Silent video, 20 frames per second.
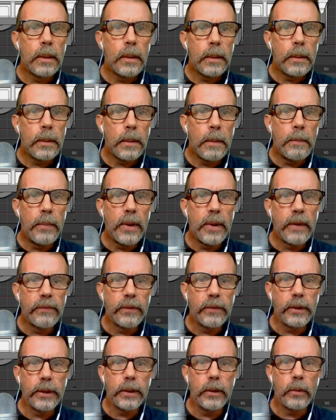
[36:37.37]

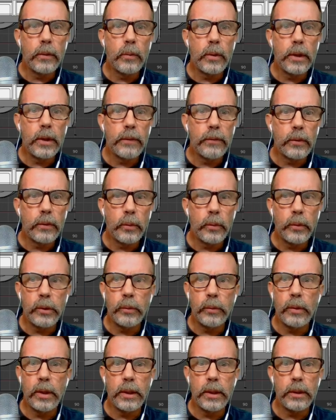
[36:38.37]
bevel it or whatever we
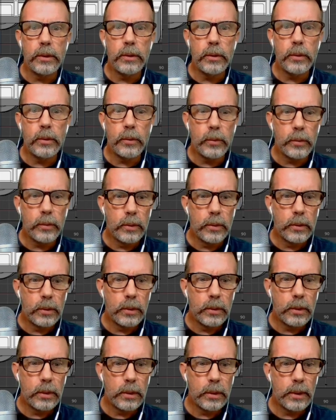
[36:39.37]
want to do.
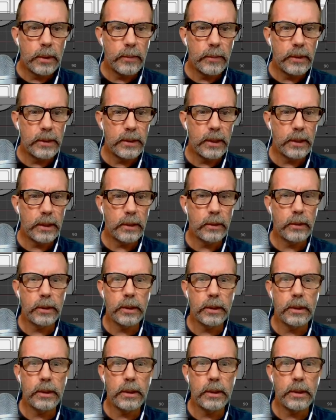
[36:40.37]
Let me take a look
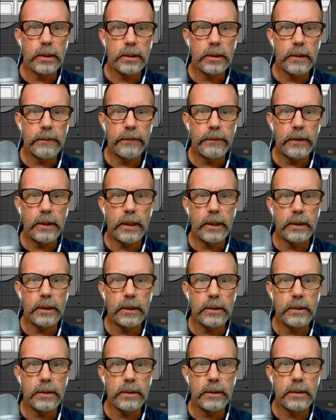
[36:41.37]
at this. I feel like
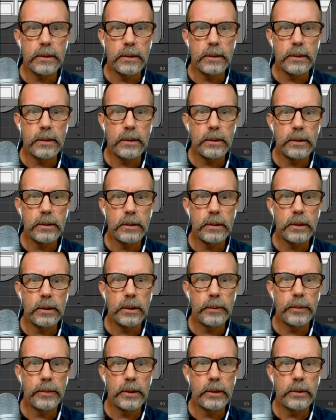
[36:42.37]
this is a
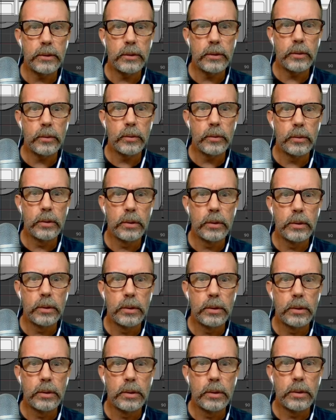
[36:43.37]
little bit too
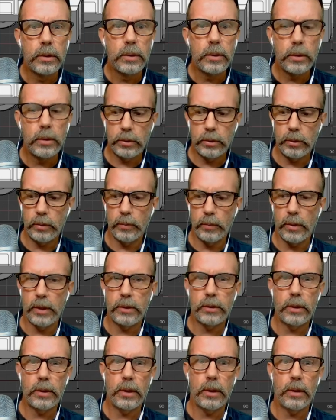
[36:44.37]

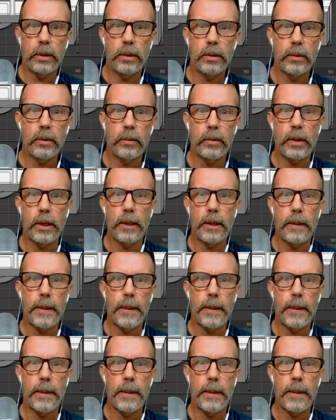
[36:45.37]
much there. Okay.